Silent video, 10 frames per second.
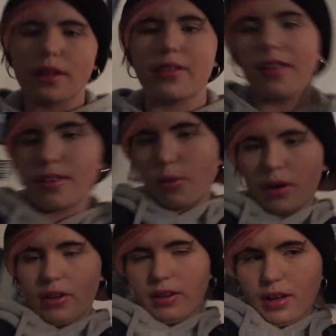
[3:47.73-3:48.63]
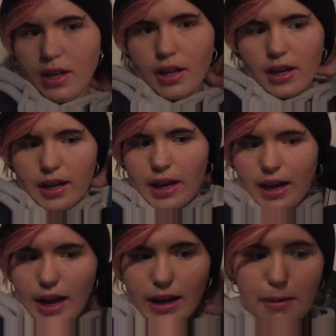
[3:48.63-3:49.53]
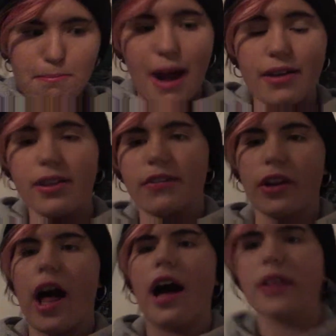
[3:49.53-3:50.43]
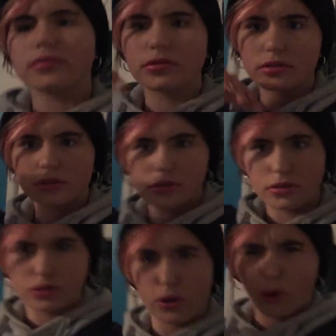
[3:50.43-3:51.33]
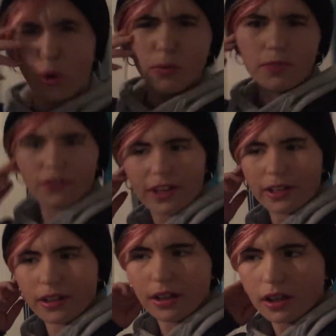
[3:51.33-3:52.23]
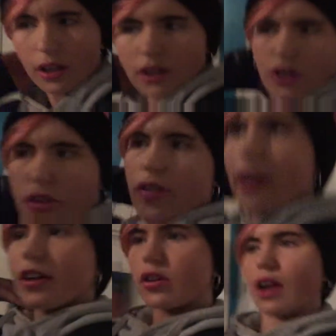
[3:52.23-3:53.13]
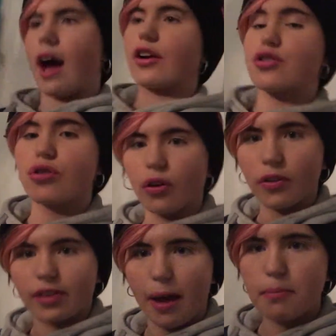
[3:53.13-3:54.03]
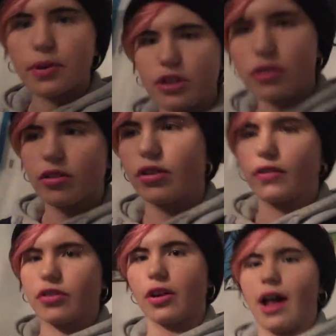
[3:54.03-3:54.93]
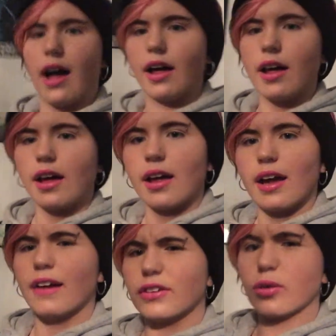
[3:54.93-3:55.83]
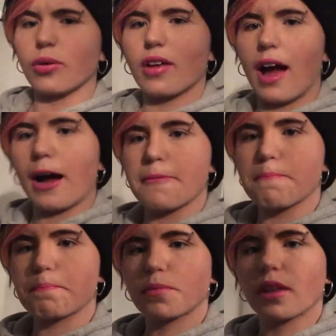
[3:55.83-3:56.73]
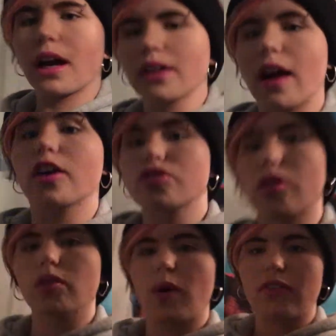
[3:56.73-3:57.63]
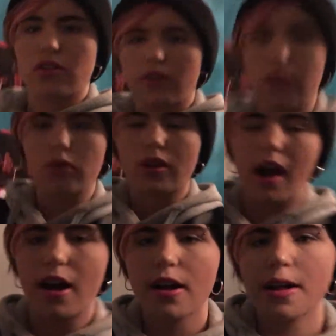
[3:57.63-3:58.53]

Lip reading: Disney World in a massive like dome thing, so then he could like control the temperature and stuff. So like, if there was like, and like control the weather. So if there was like,